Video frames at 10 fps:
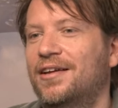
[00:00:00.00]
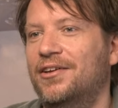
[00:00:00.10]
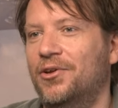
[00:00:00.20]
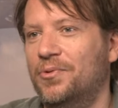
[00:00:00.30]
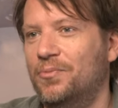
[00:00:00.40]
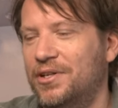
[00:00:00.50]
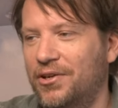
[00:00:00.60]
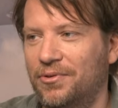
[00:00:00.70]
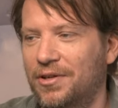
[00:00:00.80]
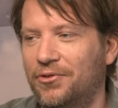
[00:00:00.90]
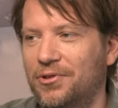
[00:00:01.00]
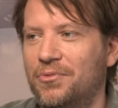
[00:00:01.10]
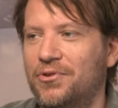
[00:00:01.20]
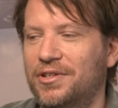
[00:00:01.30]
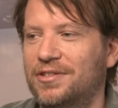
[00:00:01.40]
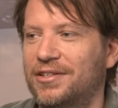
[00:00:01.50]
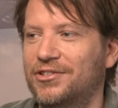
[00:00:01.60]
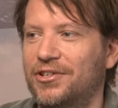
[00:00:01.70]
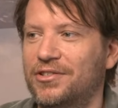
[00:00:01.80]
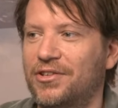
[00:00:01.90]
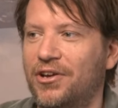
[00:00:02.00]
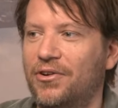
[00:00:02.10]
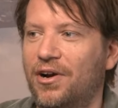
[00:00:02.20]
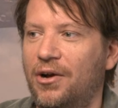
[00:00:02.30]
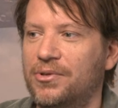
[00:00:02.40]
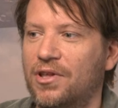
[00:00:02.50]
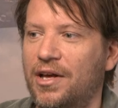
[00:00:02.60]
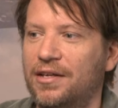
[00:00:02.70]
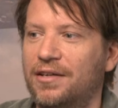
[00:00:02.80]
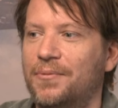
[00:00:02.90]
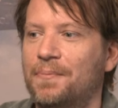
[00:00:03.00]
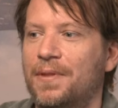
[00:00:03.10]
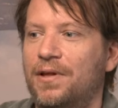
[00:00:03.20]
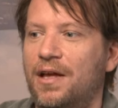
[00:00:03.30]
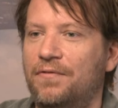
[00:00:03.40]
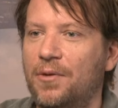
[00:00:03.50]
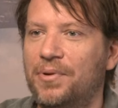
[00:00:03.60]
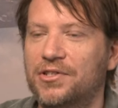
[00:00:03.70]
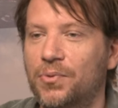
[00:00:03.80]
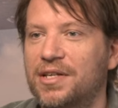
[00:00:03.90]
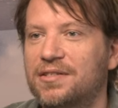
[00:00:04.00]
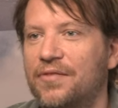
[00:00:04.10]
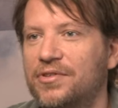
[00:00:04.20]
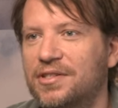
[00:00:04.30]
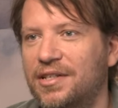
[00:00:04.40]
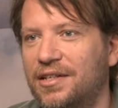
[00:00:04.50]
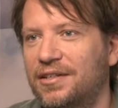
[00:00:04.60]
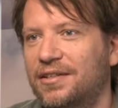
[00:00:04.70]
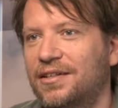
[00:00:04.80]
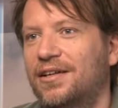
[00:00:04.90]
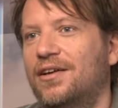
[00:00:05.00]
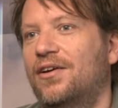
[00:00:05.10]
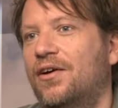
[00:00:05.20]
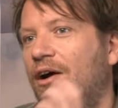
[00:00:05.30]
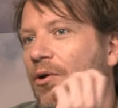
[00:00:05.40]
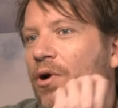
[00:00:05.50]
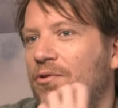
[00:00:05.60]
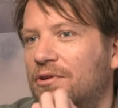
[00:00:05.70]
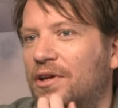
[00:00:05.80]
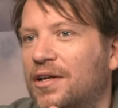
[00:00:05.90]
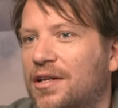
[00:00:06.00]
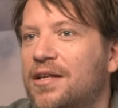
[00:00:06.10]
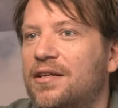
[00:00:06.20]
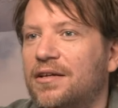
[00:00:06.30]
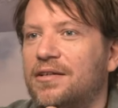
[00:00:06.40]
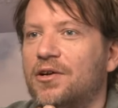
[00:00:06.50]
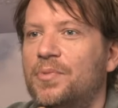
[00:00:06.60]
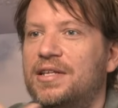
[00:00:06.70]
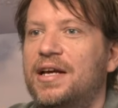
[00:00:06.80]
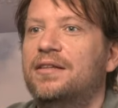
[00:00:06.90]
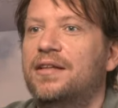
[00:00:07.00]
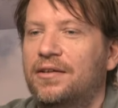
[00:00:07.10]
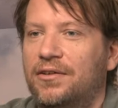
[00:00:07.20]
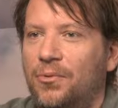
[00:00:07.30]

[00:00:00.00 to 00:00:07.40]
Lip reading: you know, when Don't Live on the Moon, etc. And so I was like, if I pick 2070, I won't look like an idiot because I'll be dead then and no